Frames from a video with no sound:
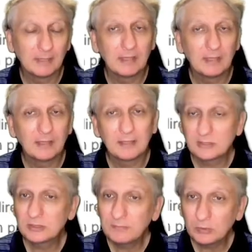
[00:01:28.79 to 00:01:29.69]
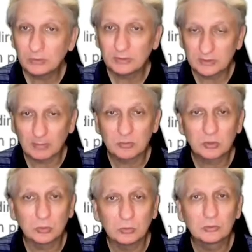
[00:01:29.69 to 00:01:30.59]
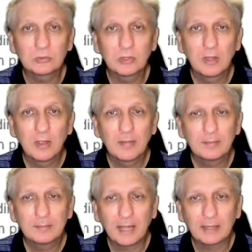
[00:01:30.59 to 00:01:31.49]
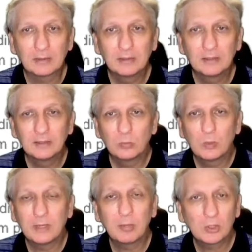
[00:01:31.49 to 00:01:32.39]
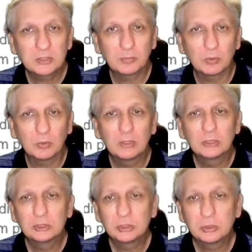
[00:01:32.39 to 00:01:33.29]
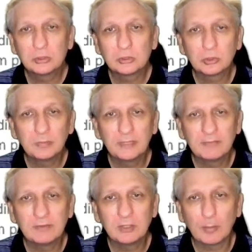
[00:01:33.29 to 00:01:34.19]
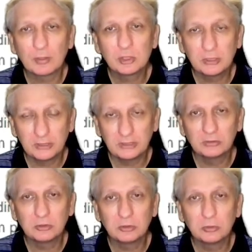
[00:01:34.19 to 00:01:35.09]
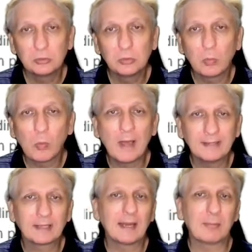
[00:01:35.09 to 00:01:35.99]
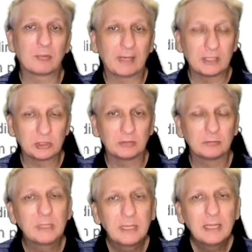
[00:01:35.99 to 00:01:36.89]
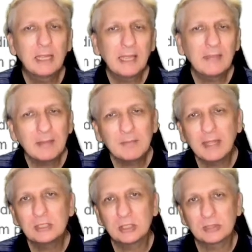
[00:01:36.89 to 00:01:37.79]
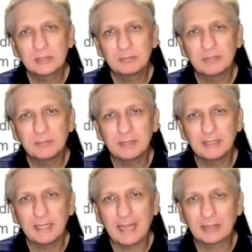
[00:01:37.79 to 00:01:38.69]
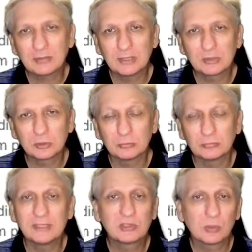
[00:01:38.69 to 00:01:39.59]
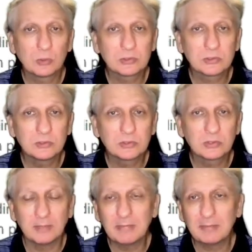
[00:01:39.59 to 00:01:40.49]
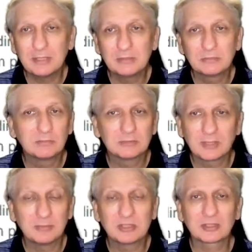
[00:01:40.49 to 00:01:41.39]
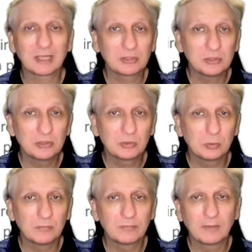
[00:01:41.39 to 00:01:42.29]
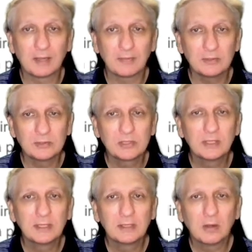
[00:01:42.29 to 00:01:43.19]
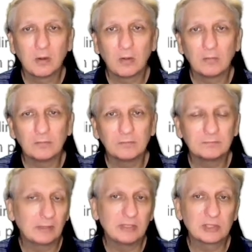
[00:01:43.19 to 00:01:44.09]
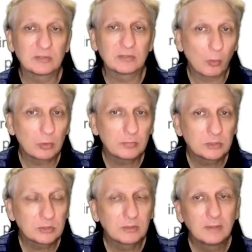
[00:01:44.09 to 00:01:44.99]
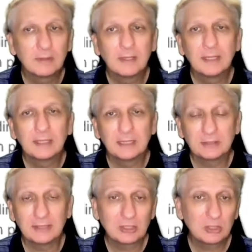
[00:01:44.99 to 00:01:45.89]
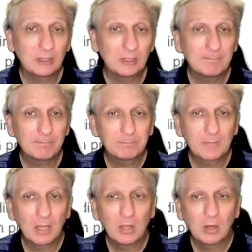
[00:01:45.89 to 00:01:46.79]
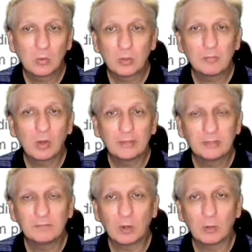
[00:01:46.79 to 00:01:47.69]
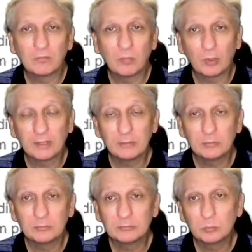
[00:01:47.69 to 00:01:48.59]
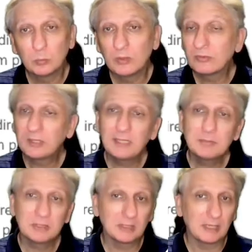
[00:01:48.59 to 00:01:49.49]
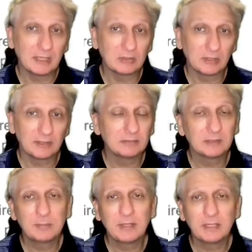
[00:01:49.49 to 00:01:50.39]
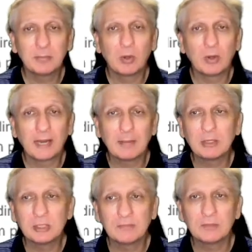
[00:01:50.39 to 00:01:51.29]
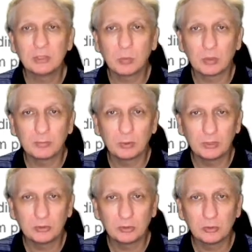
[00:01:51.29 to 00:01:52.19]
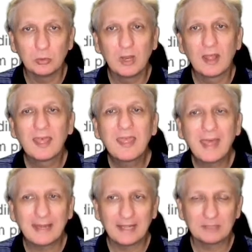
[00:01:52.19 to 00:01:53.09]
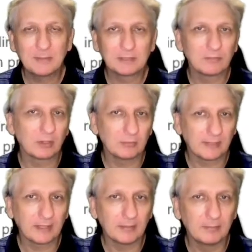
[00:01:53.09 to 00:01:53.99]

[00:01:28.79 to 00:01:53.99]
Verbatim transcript: Now that's difficult in some schools, but where possible, students should be given the opportunity to do wider collaboration. And that may just simply be access to resources and maybe some discussions with others on various forums internationally, or it might involve working with teams internationally, depending upon how much effort you want to put into that aspect of the curriculum.